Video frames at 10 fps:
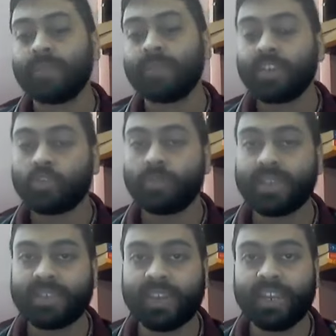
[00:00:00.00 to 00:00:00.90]
So
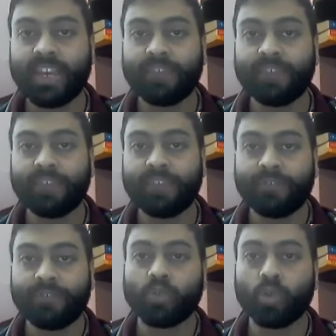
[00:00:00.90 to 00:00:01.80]
basically, if you
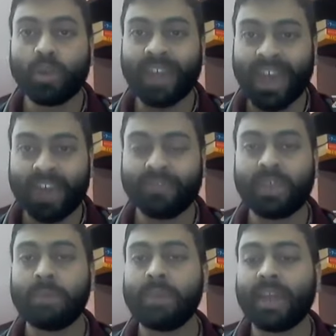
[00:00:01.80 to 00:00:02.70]
don't have the
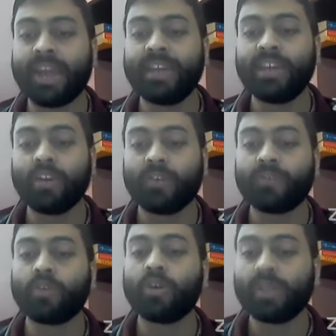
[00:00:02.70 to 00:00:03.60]
email ID of
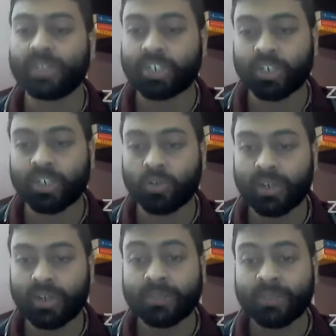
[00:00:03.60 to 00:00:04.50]
all the
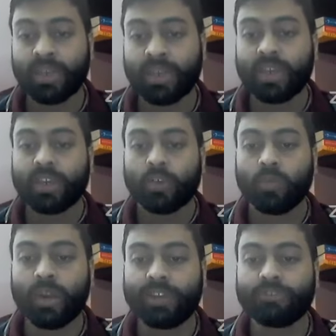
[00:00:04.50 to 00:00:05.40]
shareholders, what
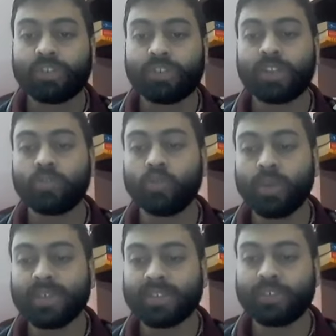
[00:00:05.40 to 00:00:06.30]
you should do
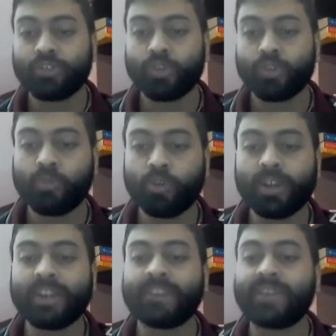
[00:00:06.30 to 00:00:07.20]
is you should put
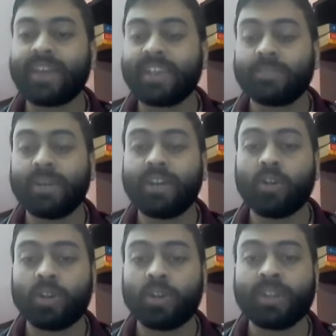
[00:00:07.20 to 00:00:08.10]
an advertisement
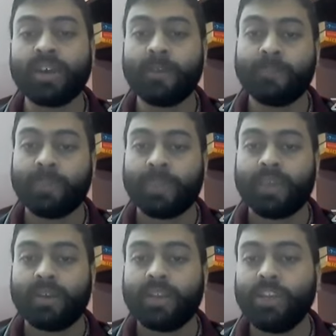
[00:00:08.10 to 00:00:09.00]
on the
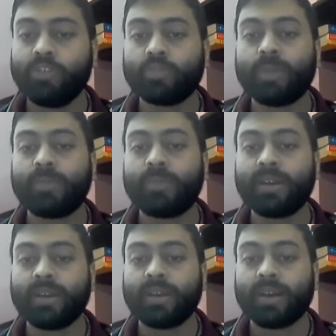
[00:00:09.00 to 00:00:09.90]

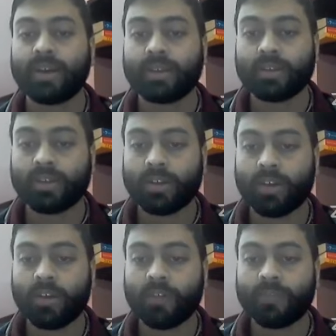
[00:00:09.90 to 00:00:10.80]
newspaper
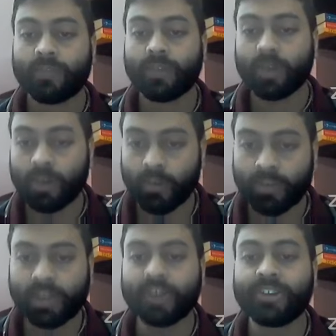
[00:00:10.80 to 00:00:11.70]
of
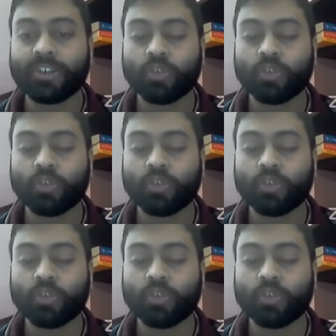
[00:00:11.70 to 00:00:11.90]
the country.